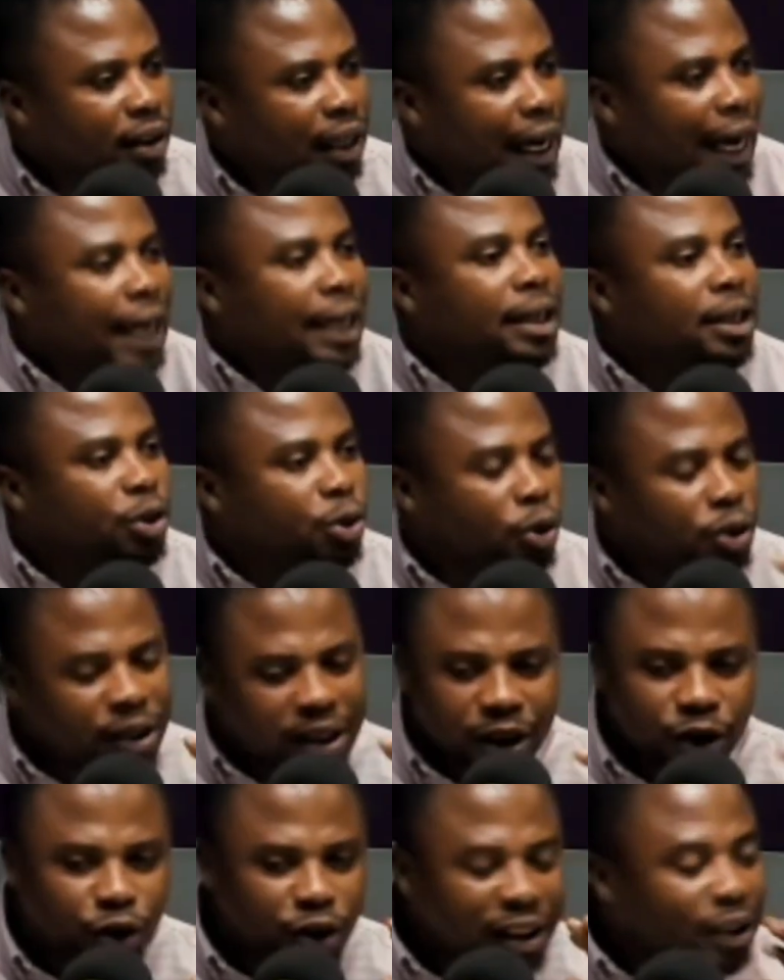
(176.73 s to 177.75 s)
And his
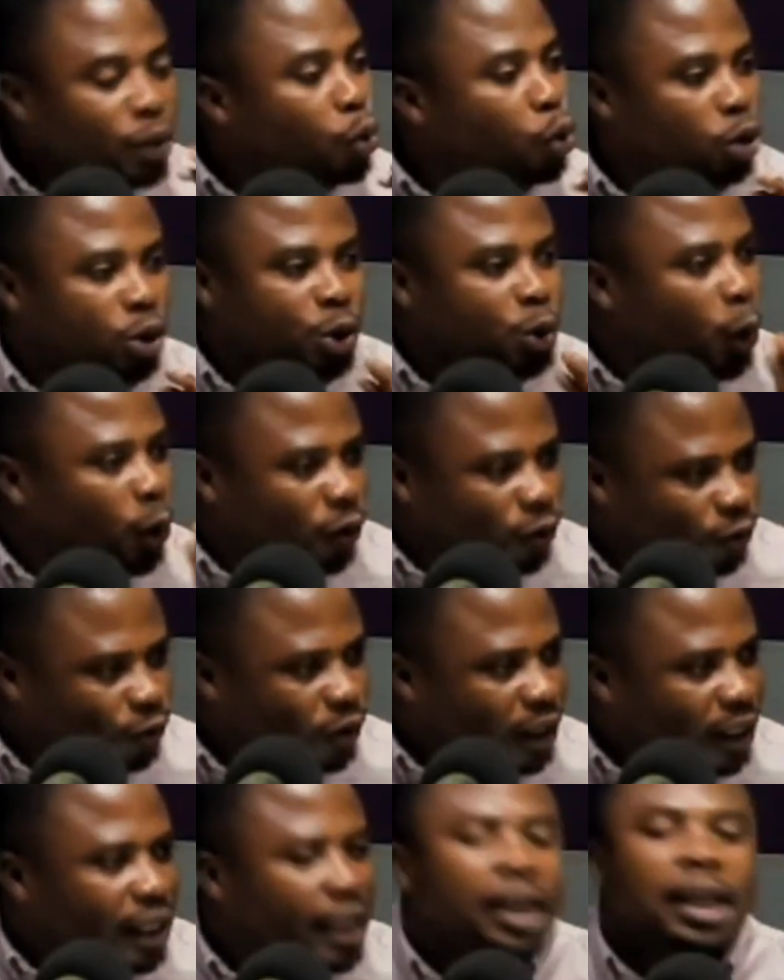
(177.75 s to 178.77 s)
concentration was off.
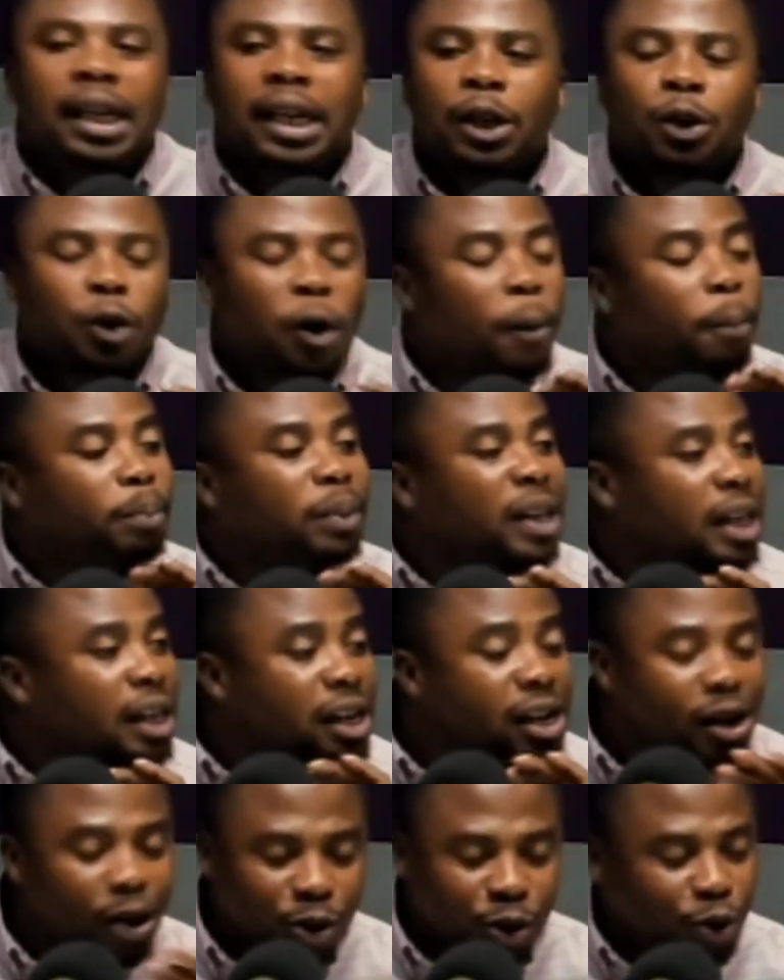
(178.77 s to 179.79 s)
He
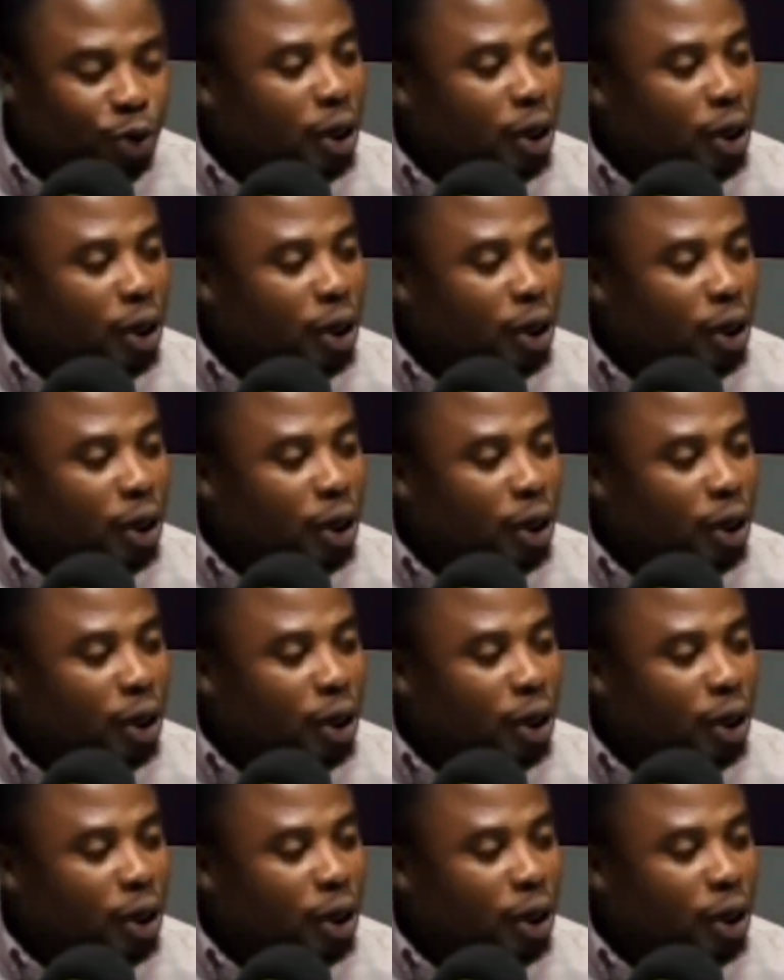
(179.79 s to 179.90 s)
completely lost